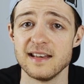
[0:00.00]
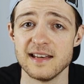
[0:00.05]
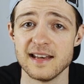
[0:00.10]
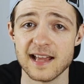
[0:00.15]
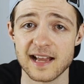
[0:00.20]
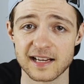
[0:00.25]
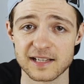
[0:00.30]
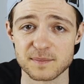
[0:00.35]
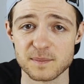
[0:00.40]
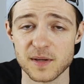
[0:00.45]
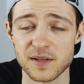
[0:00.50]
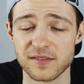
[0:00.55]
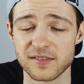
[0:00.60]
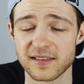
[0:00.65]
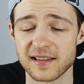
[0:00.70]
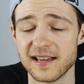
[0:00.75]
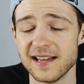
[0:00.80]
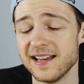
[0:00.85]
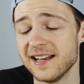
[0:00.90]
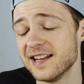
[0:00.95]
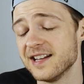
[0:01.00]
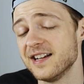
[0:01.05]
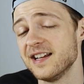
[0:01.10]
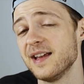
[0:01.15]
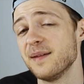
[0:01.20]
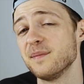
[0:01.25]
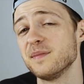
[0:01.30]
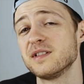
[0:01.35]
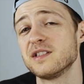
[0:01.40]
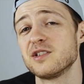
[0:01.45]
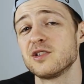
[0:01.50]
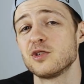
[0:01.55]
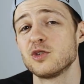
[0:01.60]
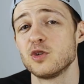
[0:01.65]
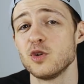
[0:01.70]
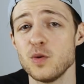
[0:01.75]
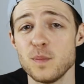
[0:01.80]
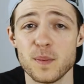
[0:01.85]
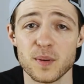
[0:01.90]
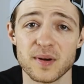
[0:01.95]
next month and I am
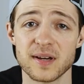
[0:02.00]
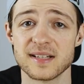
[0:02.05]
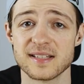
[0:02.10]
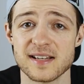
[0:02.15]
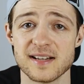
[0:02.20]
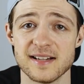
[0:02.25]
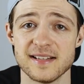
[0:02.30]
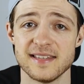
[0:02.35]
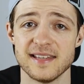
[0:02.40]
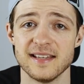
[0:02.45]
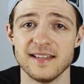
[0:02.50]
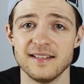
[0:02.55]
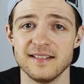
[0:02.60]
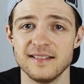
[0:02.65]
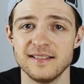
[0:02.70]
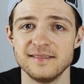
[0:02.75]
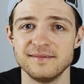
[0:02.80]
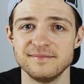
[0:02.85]
super excited.